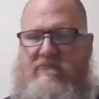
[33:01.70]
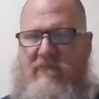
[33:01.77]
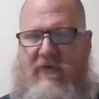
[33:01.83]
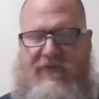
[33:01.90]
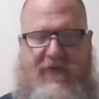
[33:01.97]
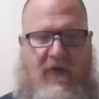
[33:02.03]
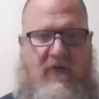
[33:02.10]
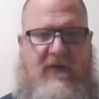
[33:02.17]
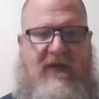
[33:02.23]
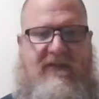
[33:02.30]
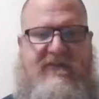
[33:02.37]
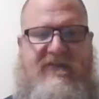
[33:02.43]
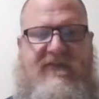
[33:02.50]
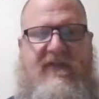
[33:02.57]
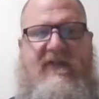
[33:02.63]
There's all
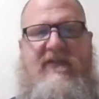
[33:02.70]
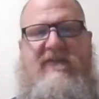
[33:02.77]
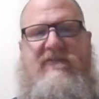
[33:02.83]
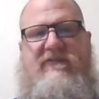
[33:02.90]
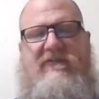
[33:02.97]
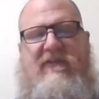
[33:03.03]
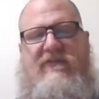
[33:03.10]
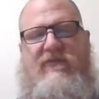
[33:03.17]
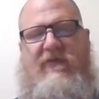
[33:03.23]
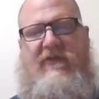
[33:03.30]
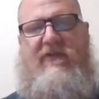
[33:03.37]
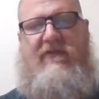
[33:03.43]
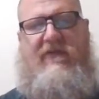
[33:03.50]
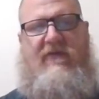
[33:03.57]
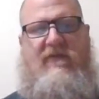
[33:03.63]
kinds of things that we
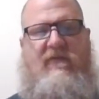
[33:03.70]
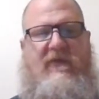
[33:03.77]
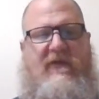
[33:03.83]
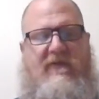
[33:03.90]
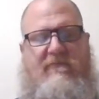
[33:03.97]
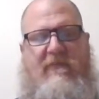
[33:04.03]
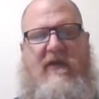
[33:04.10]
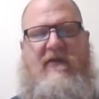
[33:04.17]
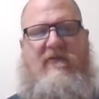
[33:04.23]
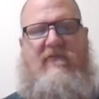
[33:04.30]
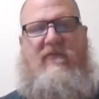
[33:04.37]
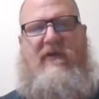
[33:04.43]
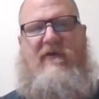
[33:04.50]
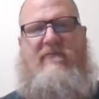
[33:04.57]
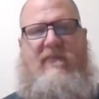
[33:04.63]
can do. We can
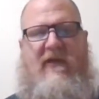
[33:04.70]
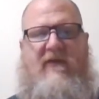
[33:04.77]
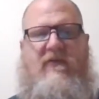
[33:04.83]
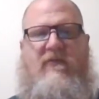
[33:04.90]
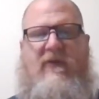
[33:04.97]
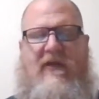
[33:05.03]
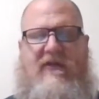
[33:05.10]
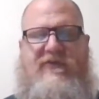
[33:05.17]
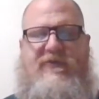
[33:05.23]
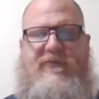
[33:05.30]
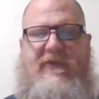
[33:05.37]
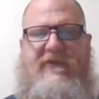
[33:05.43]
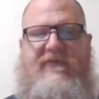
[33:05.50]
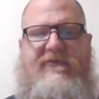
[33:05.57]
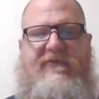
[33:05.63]
make
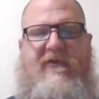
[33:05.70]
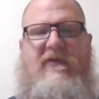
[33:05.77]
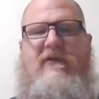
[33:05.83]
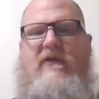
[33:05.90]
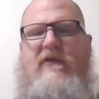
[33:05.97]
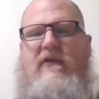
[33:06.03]
arrangements.